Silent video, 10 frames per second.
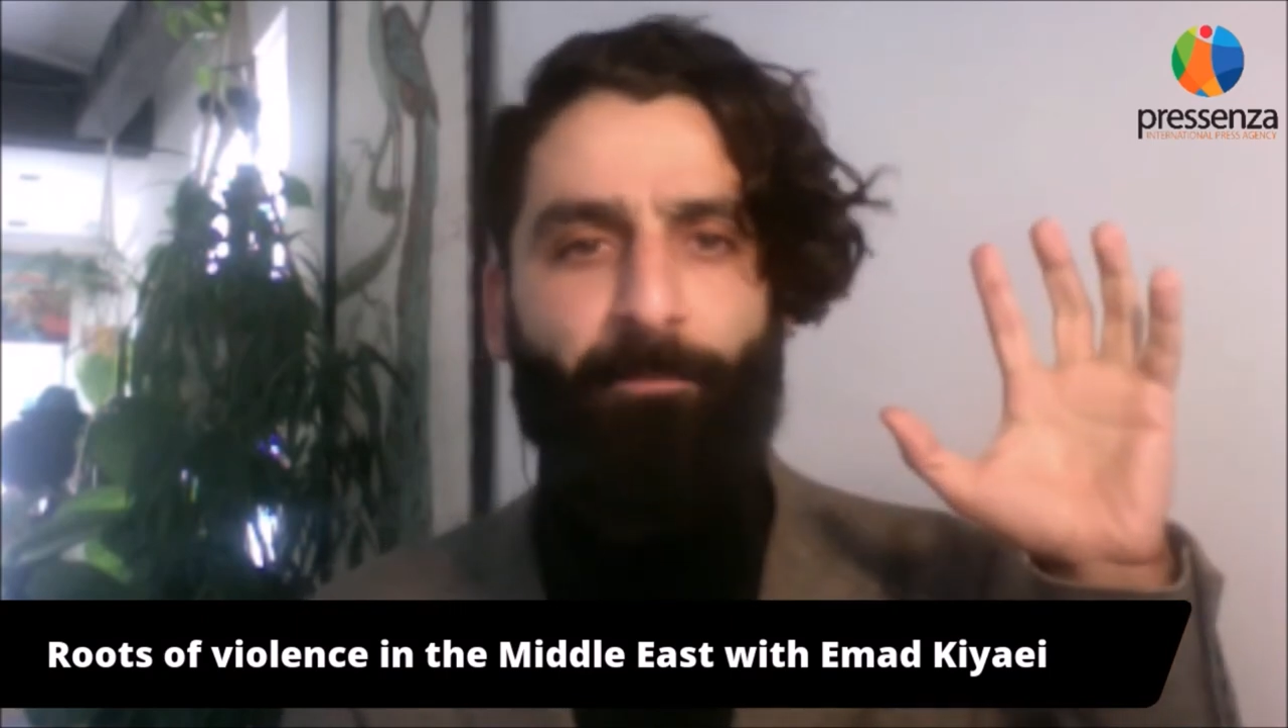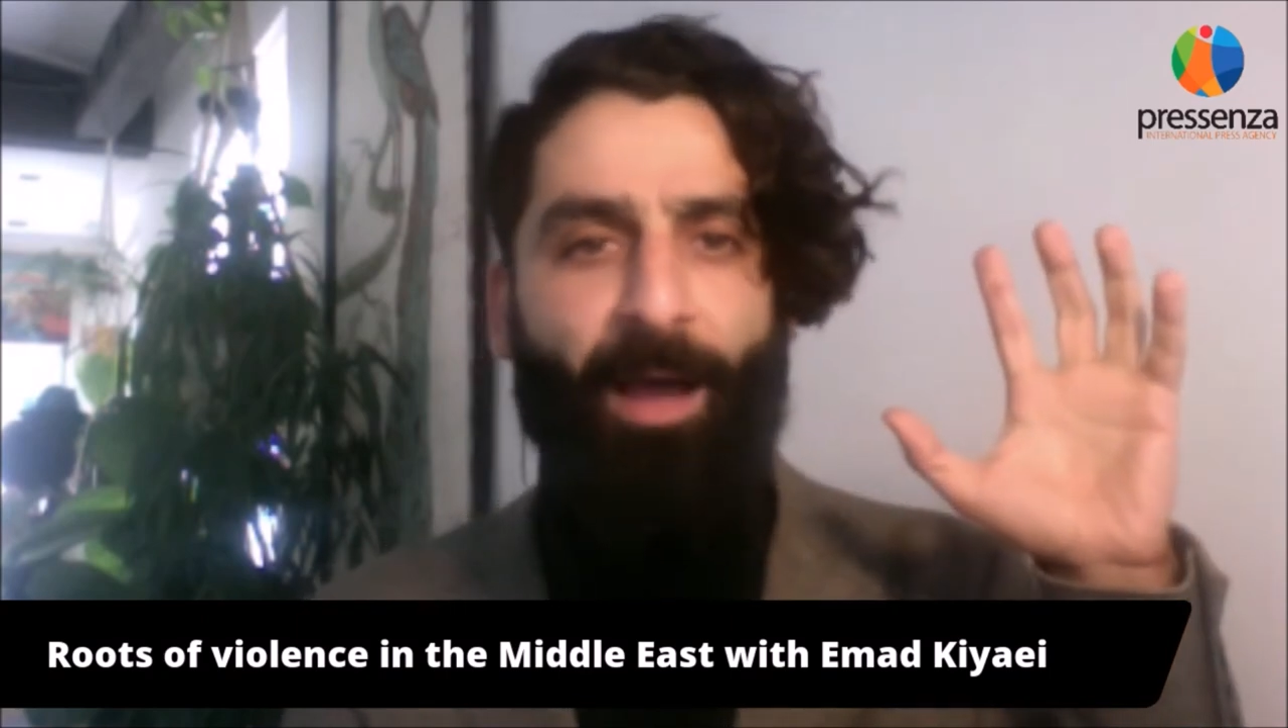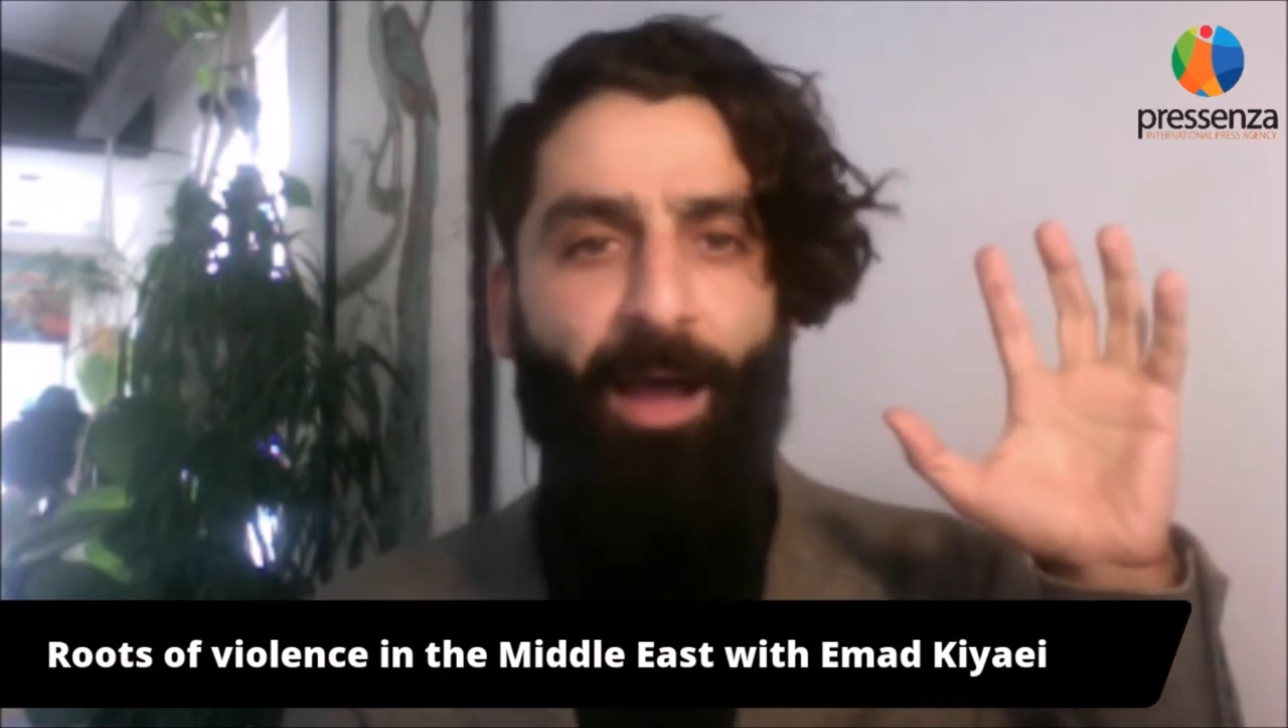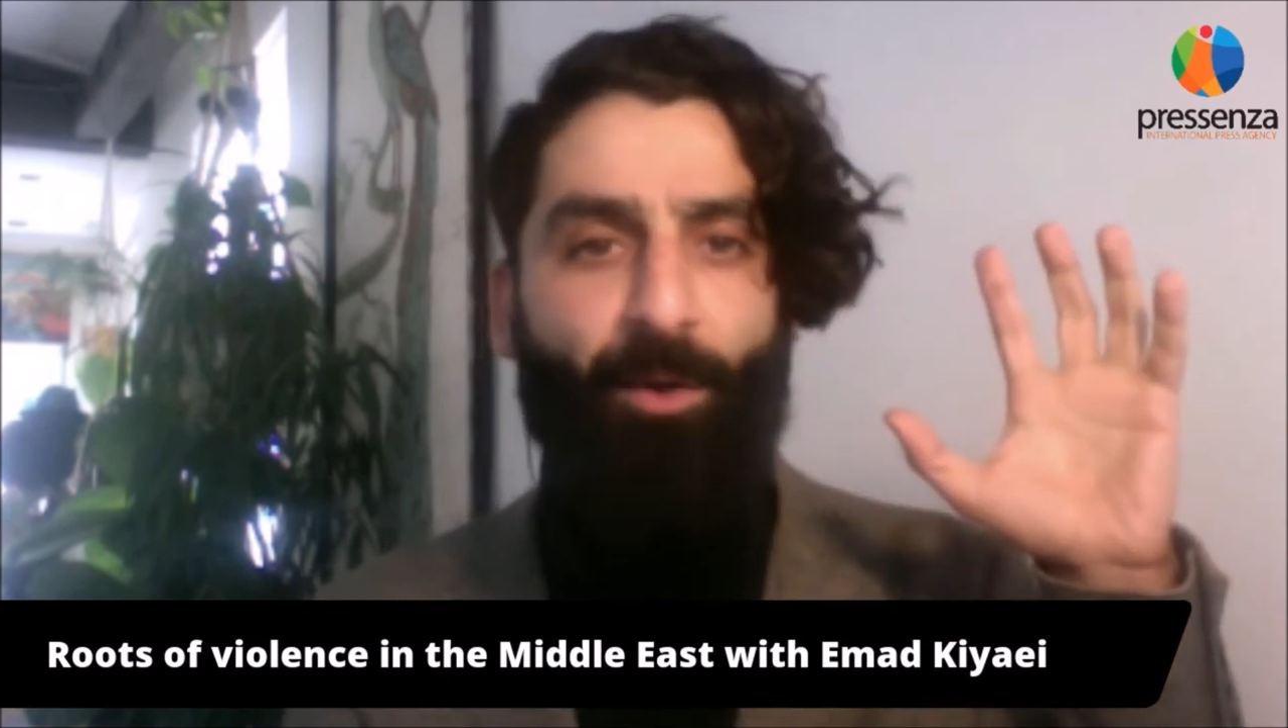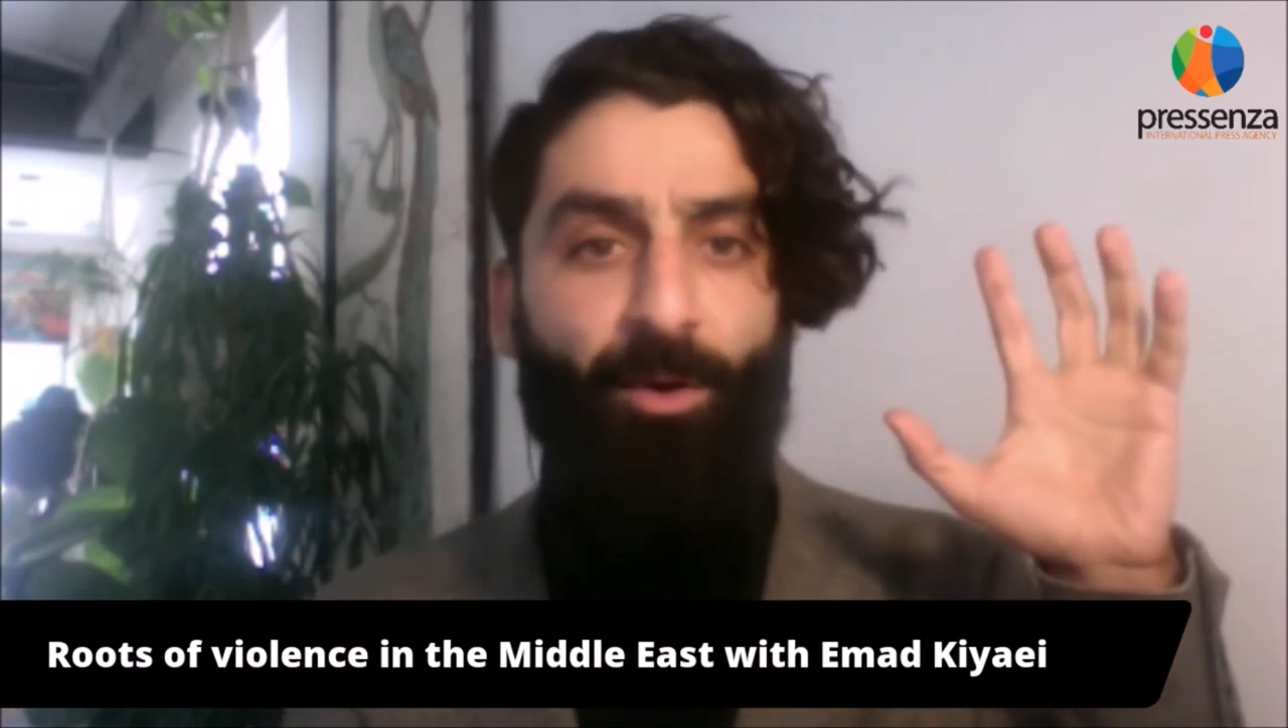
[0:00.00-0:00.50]

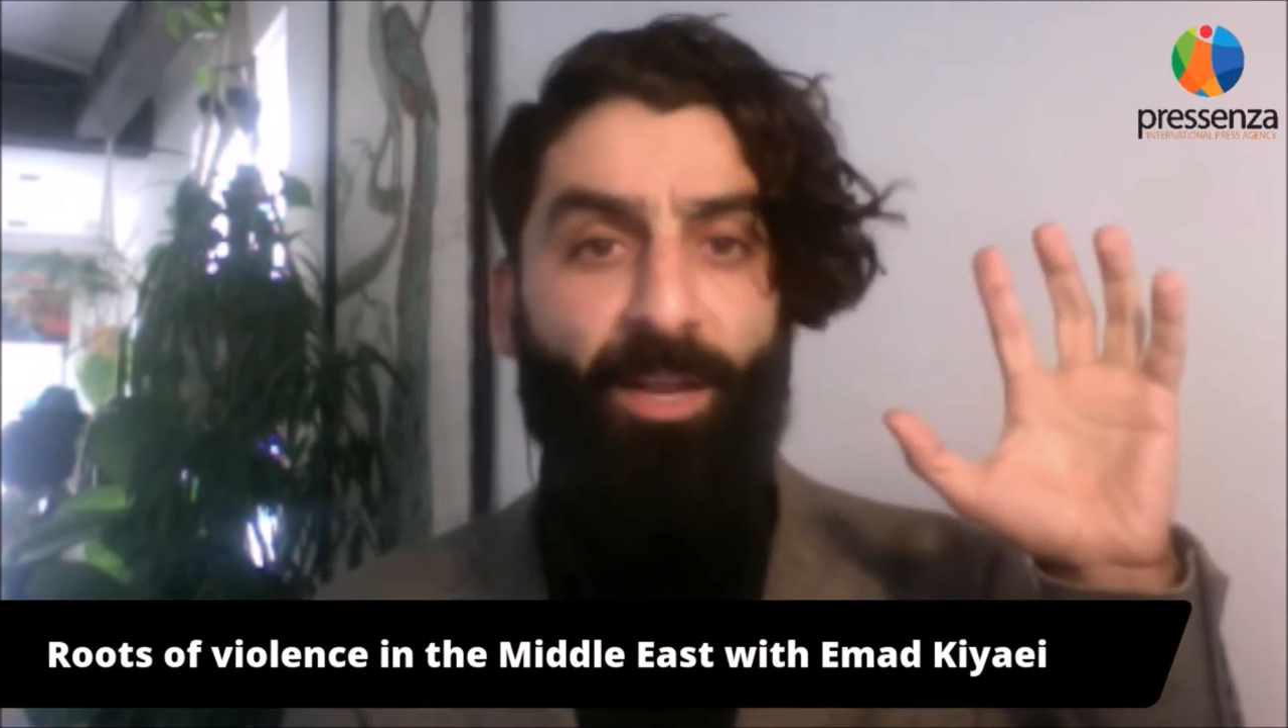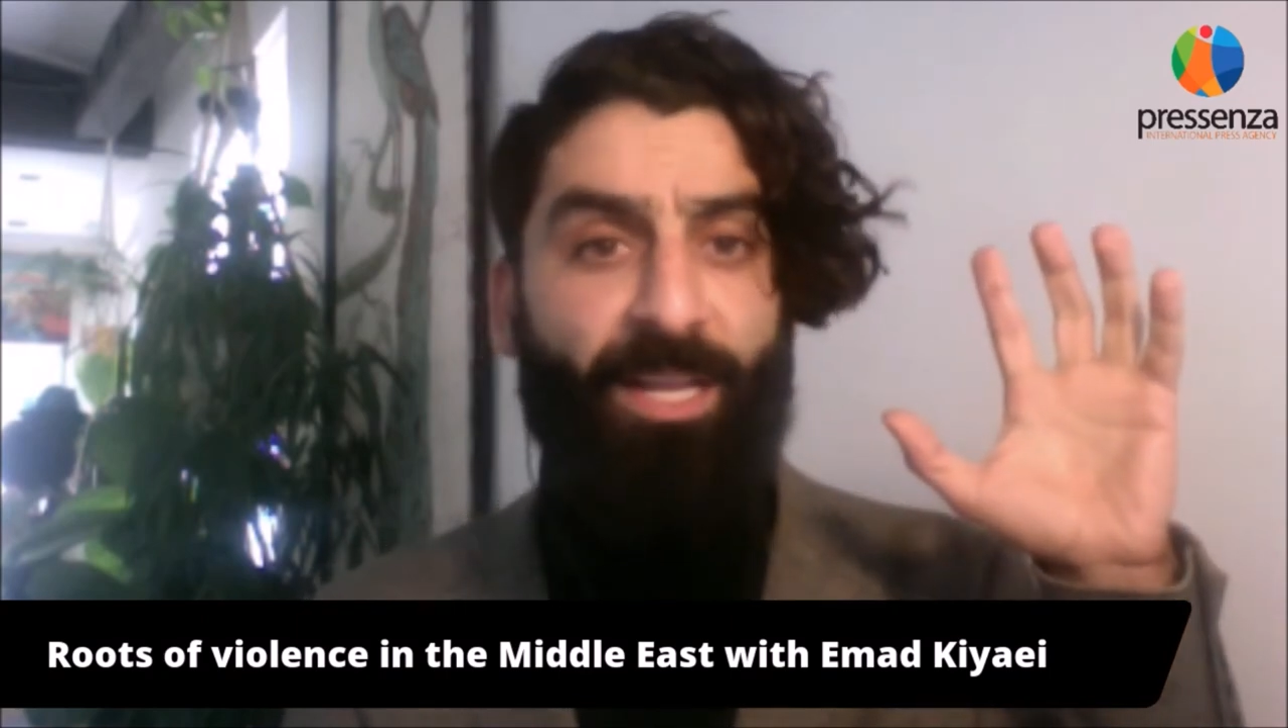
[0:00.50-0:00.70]
power